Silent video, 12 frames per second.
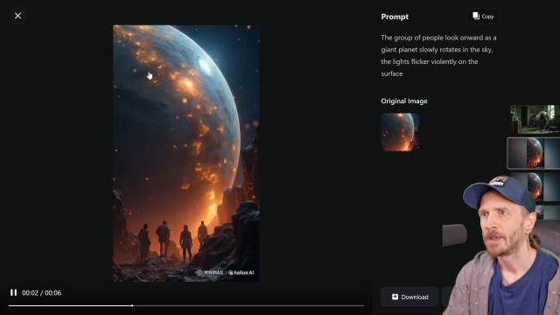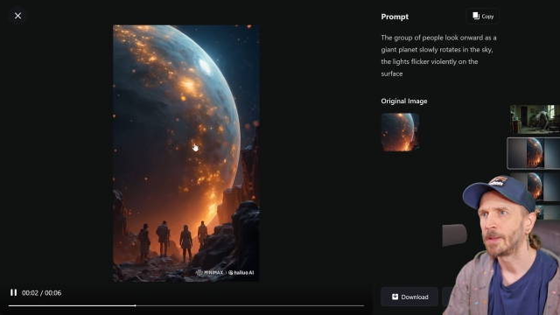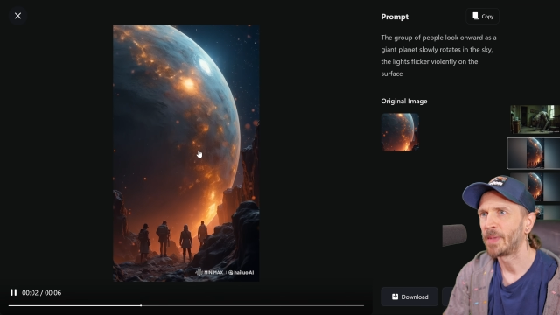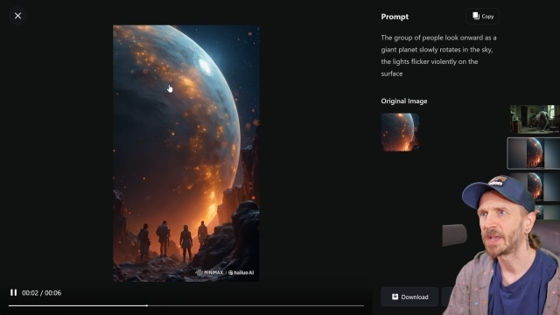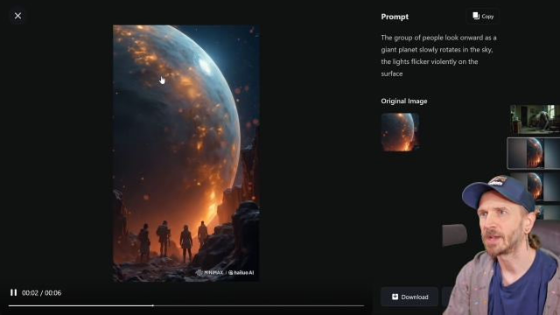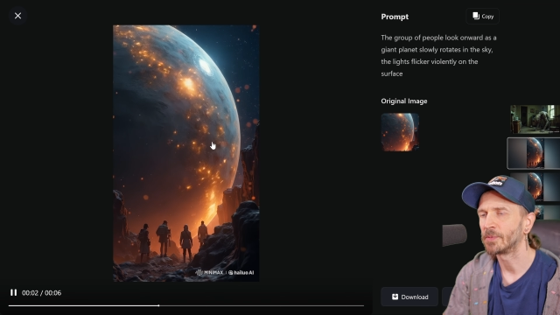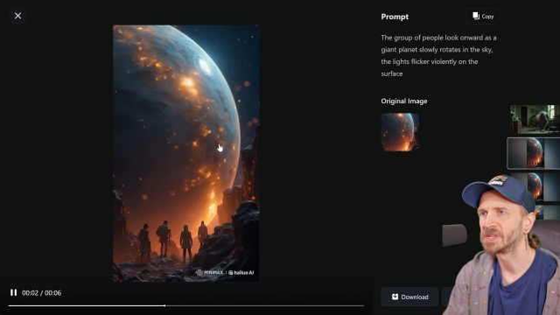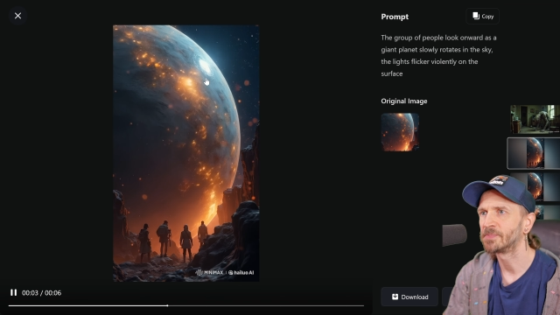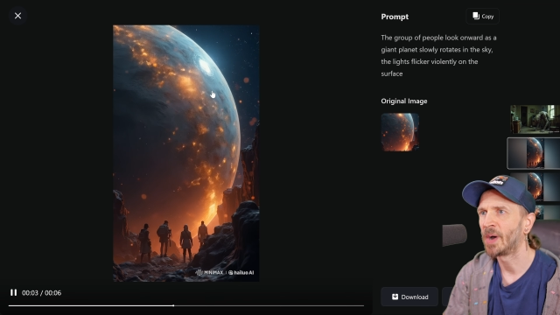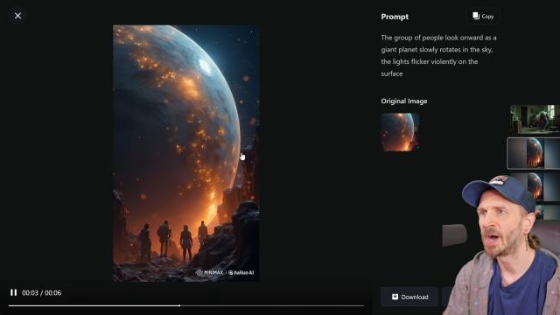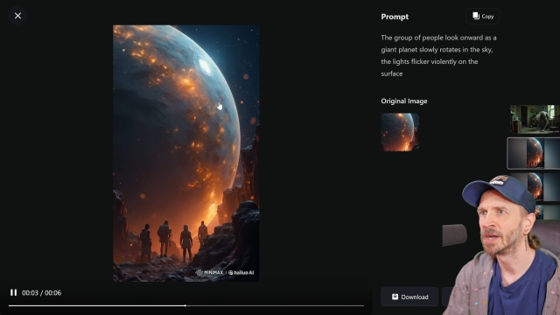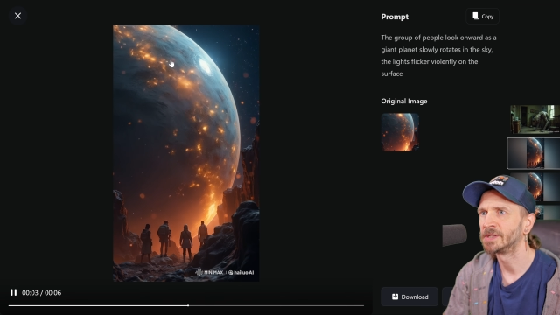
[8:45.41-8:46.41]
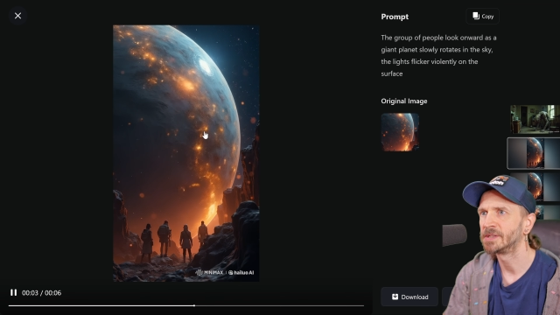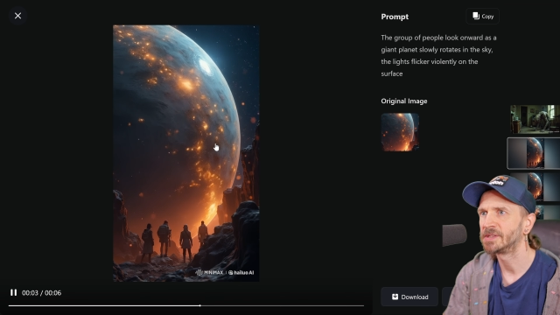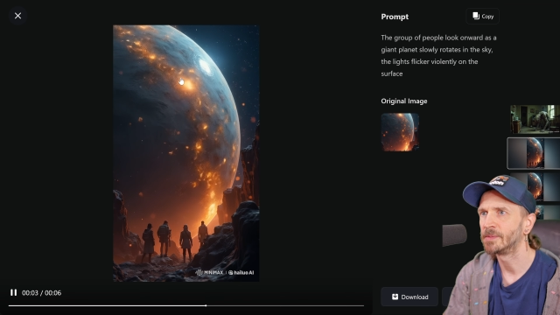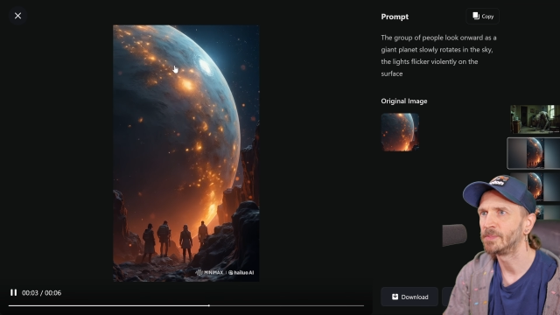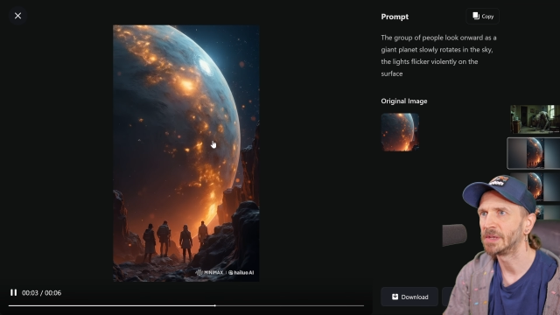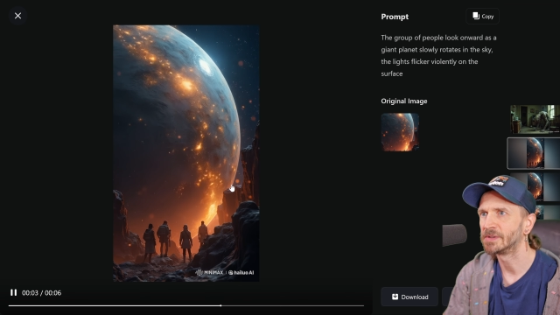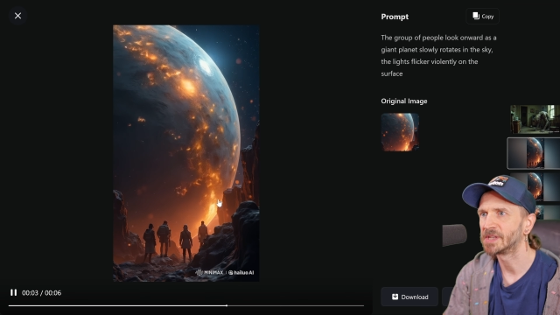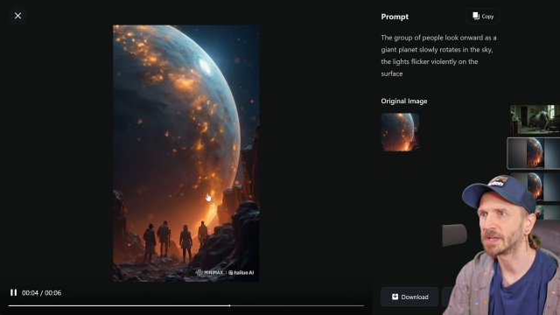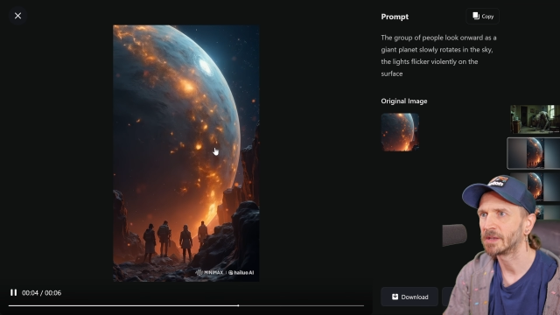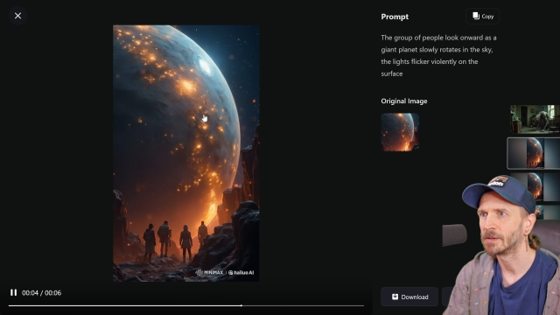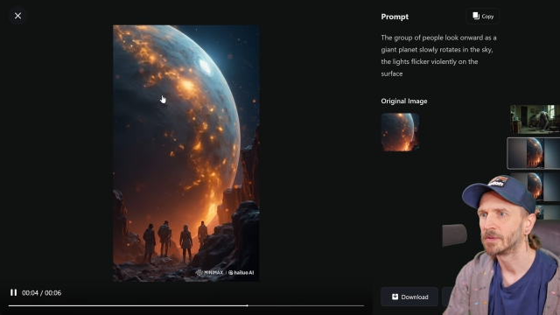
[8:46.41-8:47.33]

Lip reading: and make it respond to music.